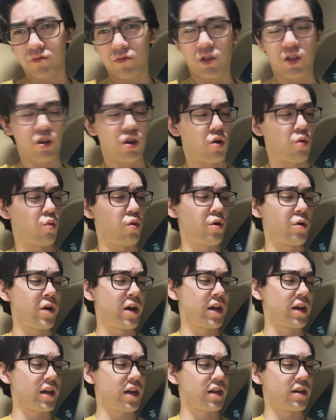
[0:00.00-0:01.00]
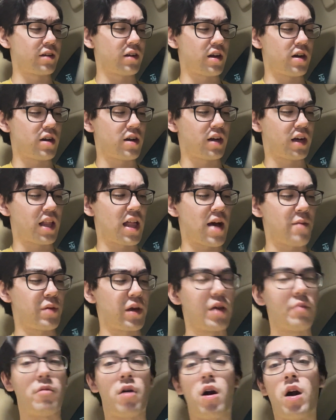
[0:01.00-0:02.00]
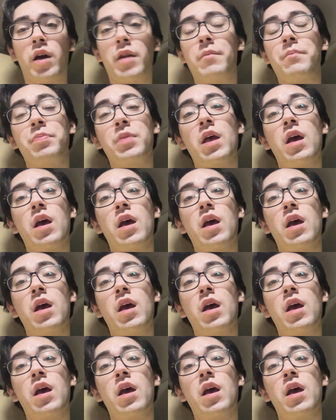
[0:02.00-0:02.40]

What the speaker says: wooing and clapping him on.